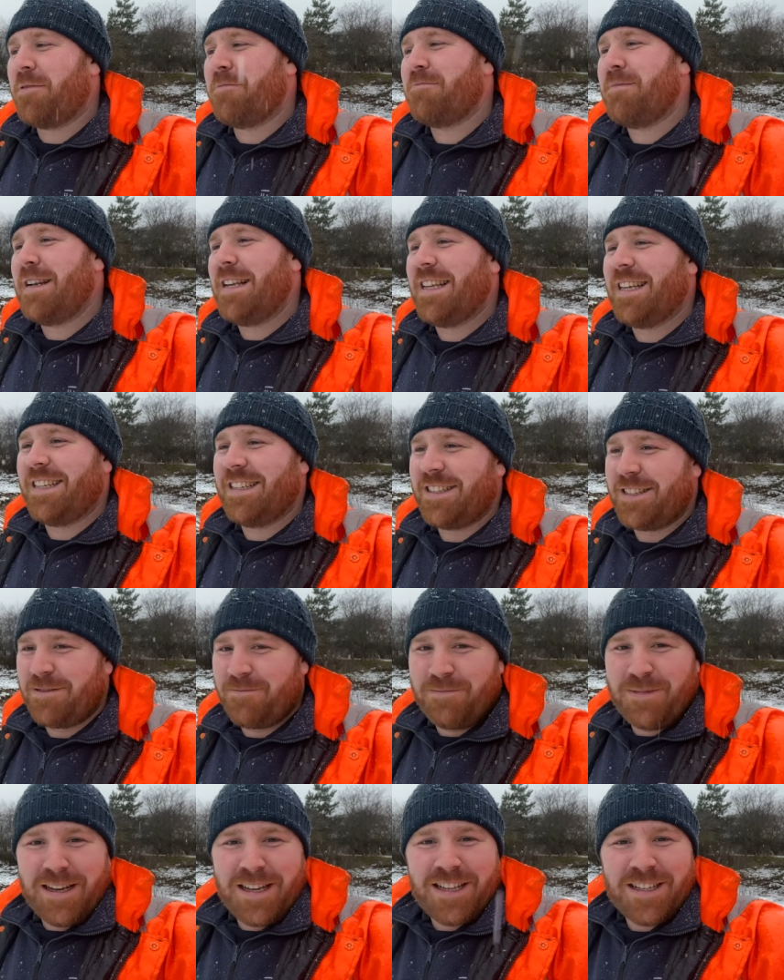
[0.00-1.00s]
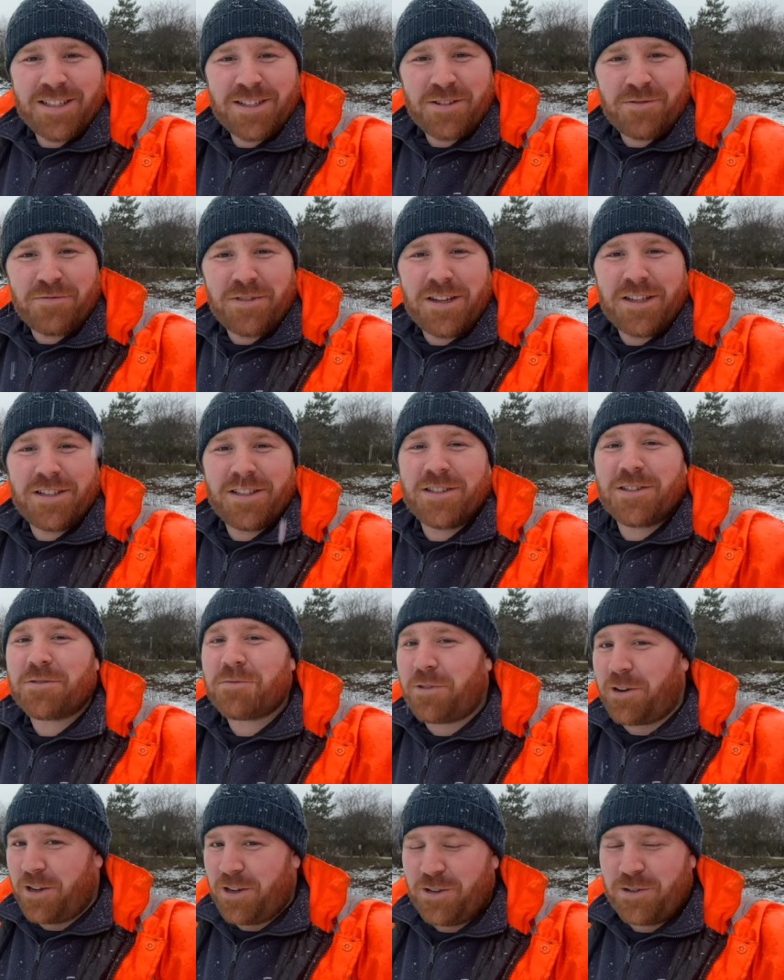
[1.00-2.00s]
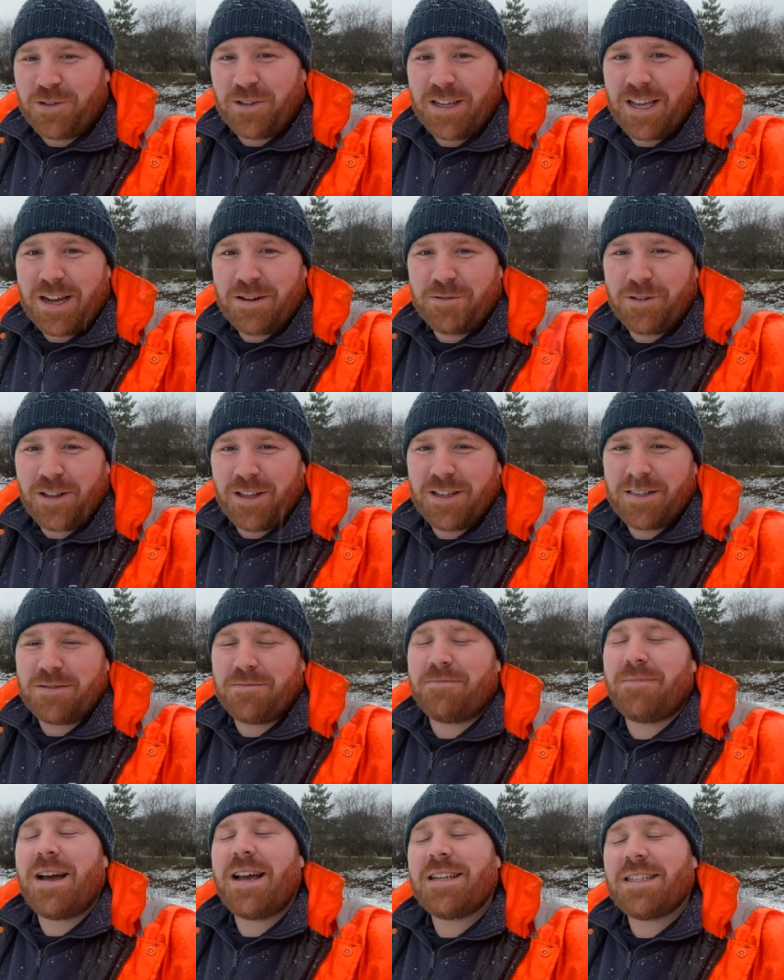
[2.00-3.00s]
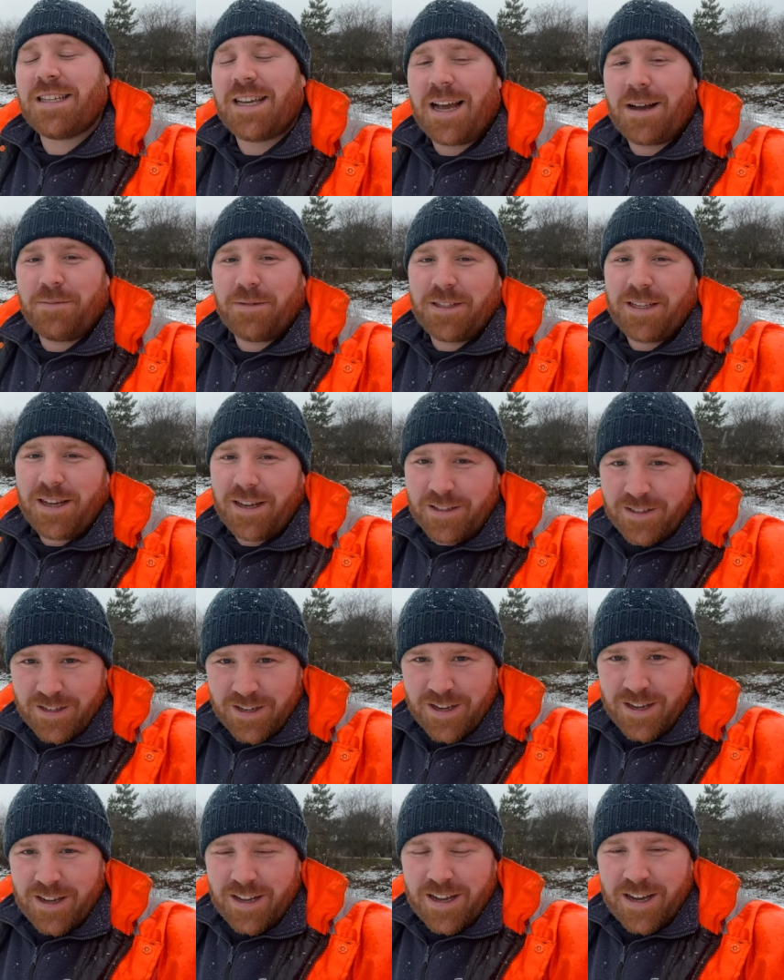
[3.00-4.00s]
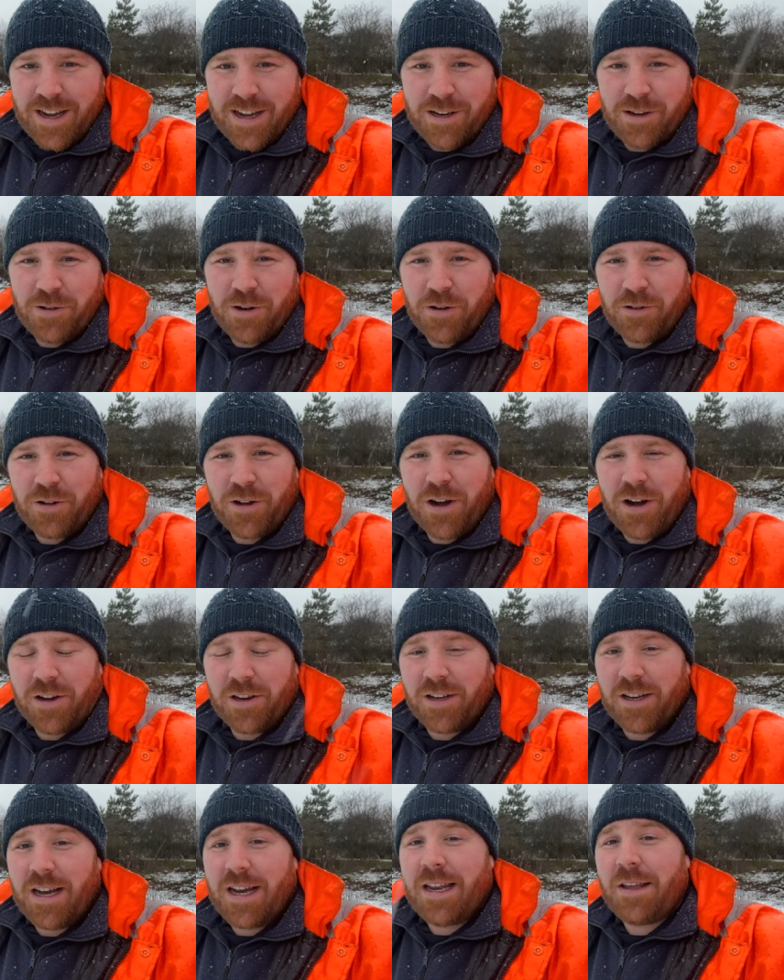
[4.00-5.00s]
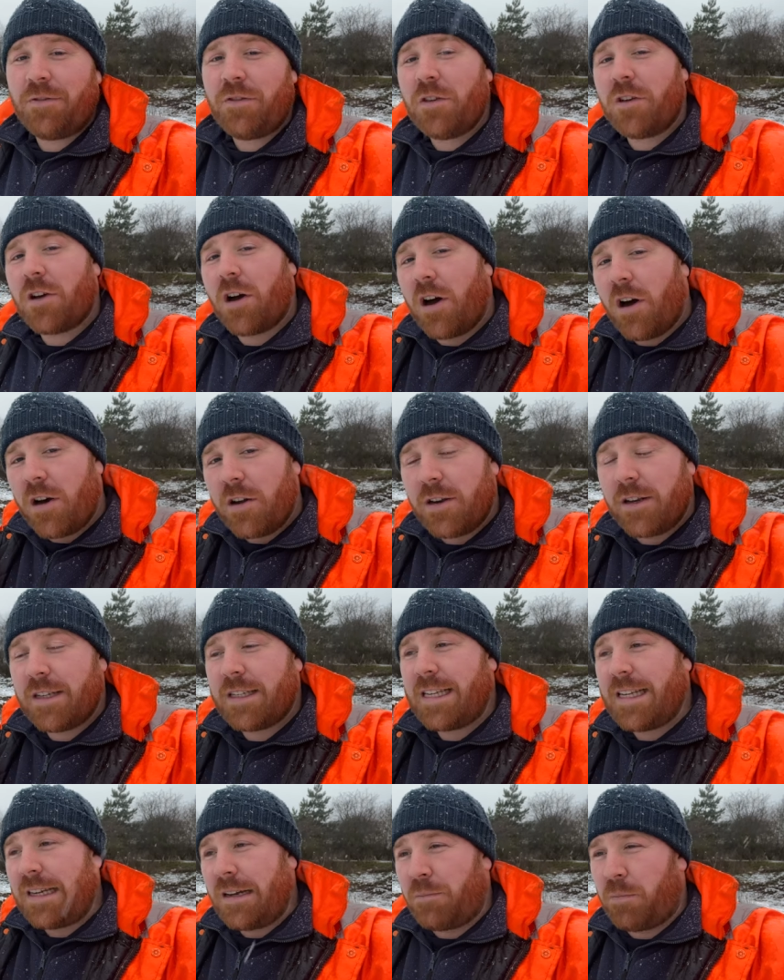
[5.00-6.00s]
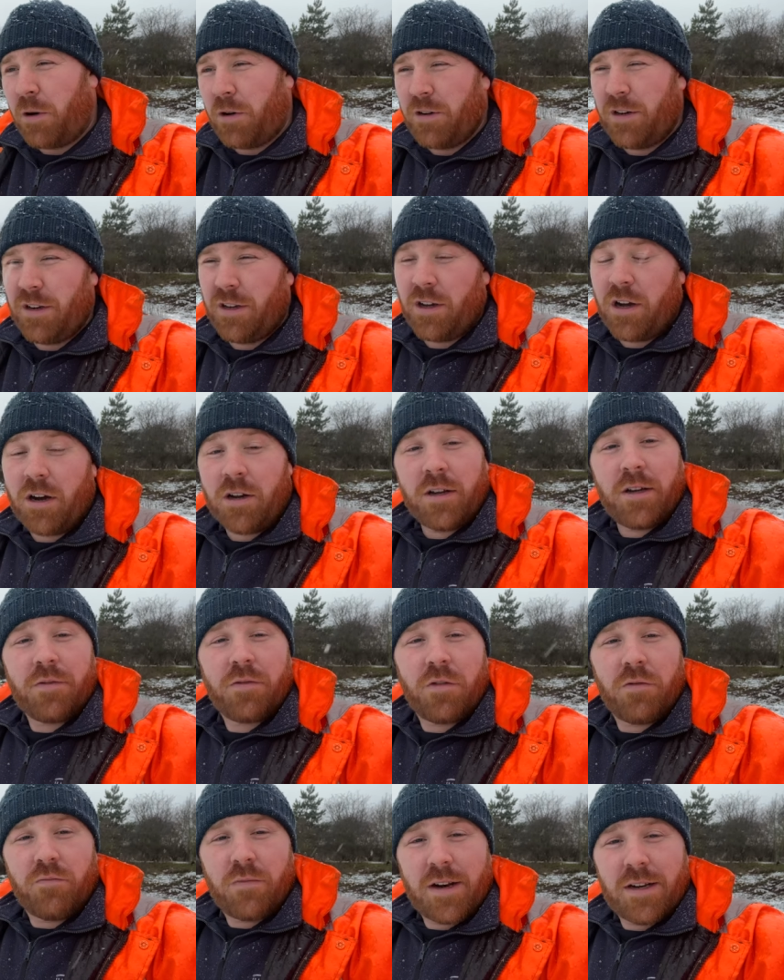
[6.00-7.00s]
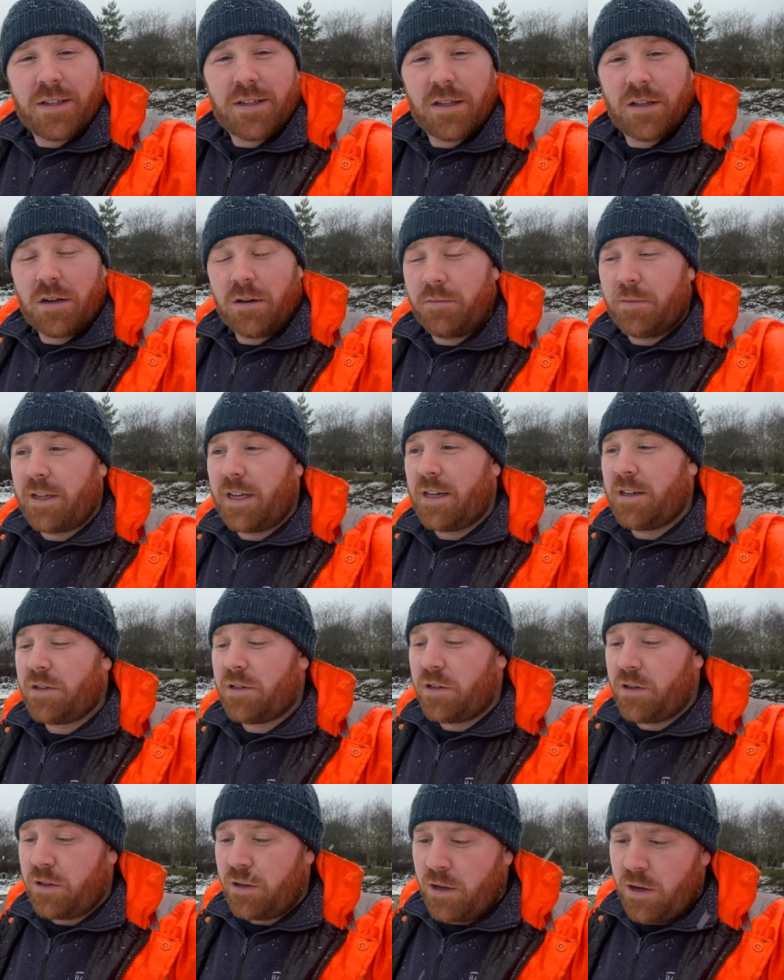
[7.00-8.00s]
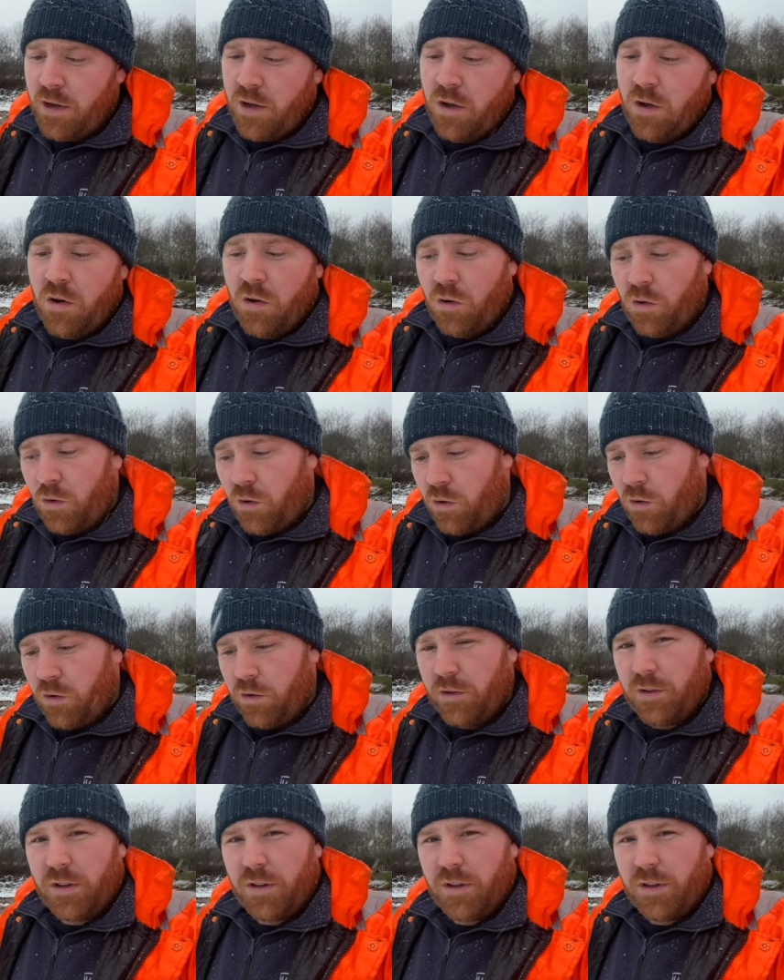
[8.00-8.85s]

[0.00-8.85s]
millions and millions of reasons why you should get one of these amazing habitats in your own garden. And if you can't dig a pond in your garden, if you're in rented accommodation, or